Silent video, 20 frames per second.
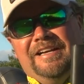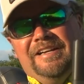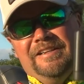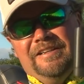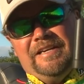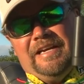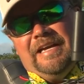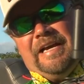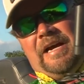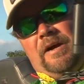
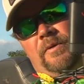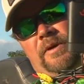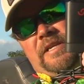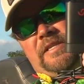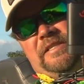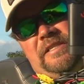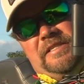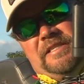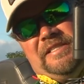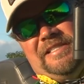Look at how
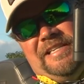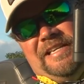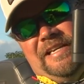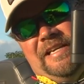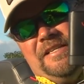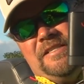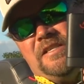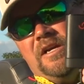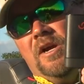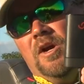easy this
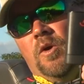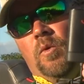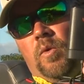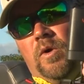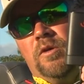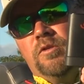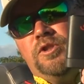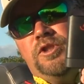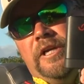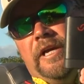is. We're
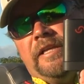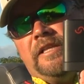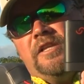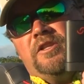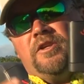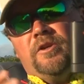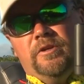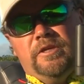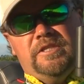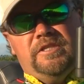going to check the
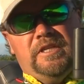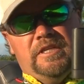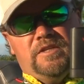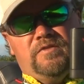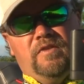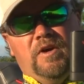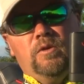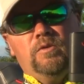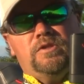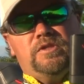
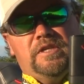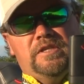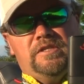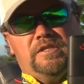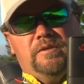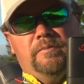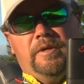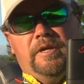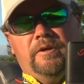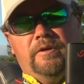36-volt
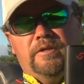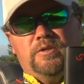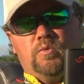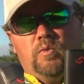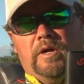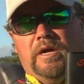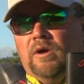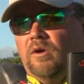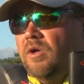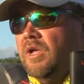system here as
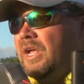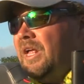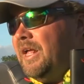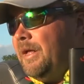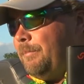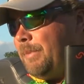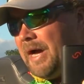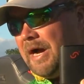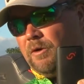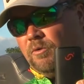well.
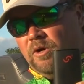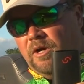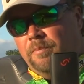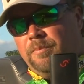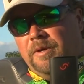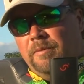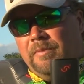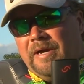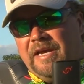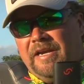Power up
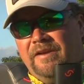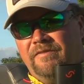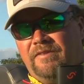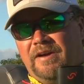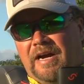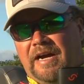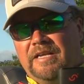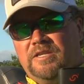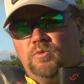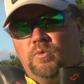your main
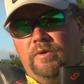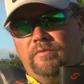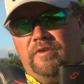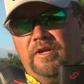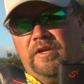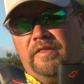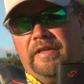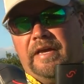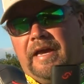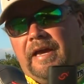device, we've
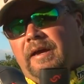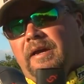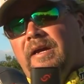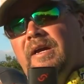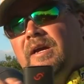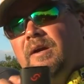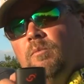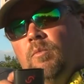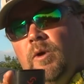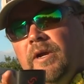done that.
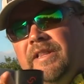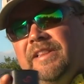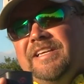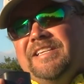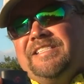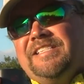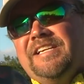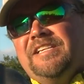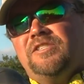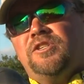Bring this
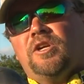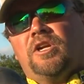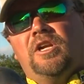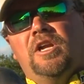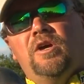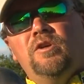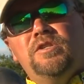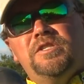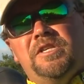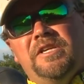sensor
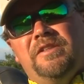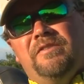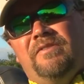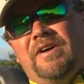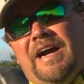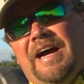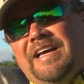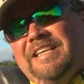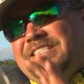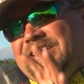close to the
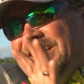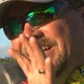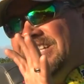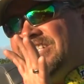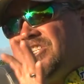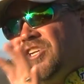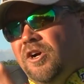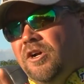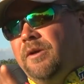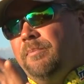device,
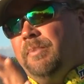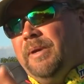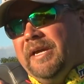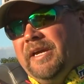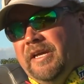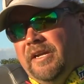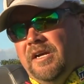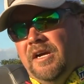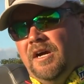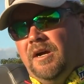it's going to pick
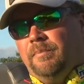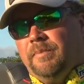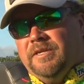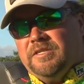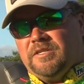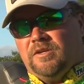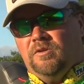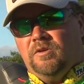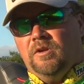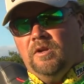it up,
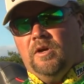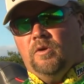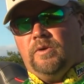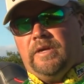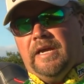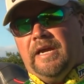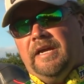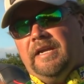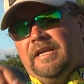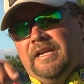it's going to
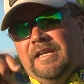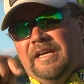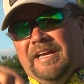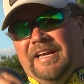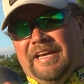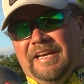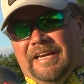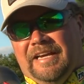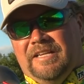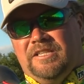locate it,
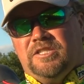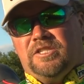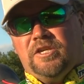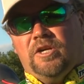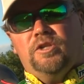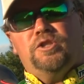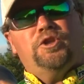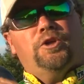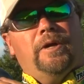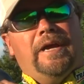
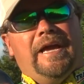insert your